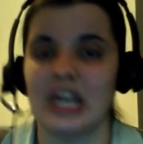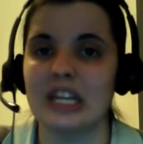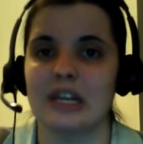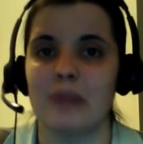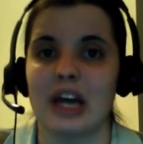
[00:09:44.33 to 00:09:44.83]

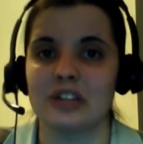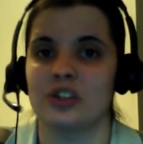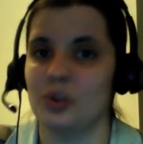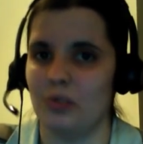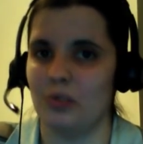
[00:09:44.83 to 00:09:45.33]
Anytime it has to
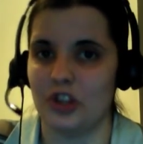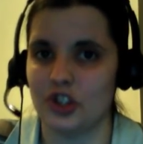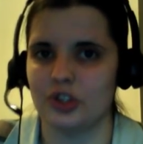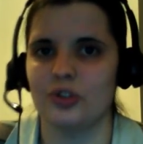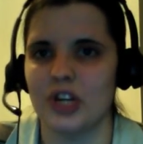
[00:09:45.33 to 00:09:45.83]
do with
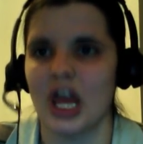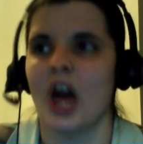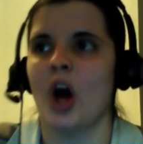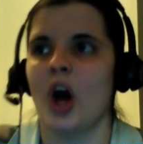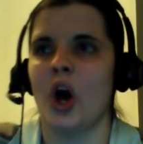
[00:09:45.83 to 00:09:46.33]
children,
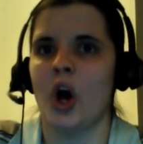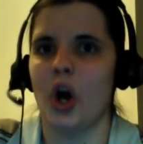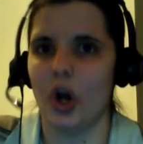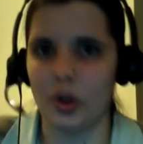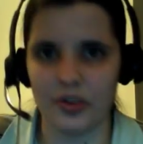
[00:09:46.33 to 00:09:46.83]

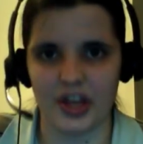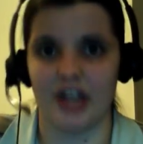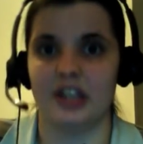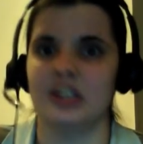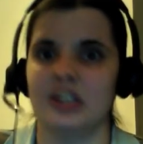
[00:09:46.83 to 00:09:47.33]
all
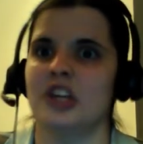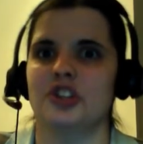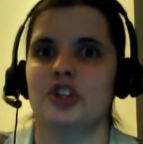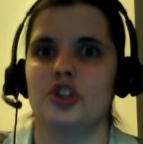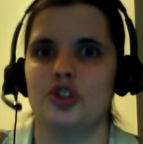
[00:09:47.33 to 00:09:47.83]
that
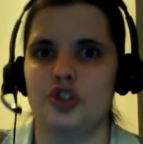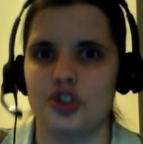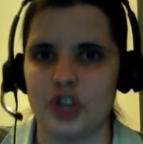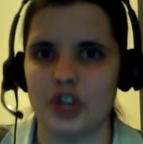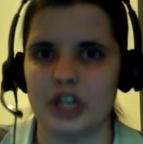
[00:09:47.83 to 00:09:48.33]
gets
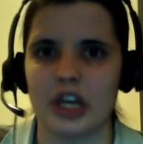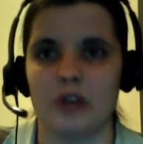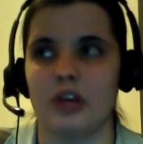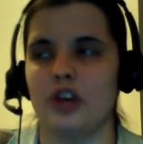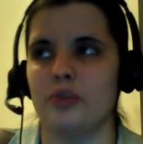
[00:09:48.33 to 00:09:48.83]
shut
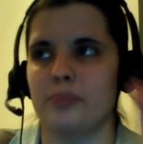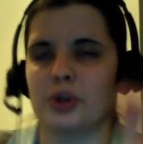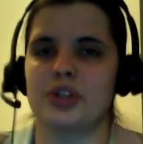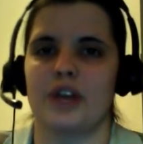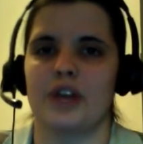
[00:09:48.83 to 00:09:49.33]
down, and you
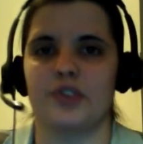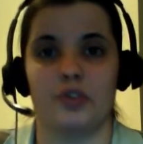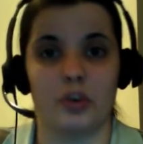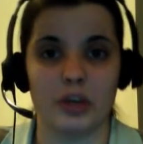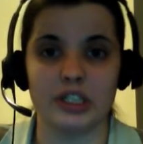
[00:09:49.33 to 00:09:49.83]
personally have to
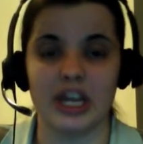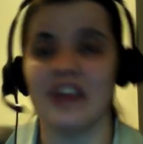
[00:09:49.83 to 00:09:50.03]
request it.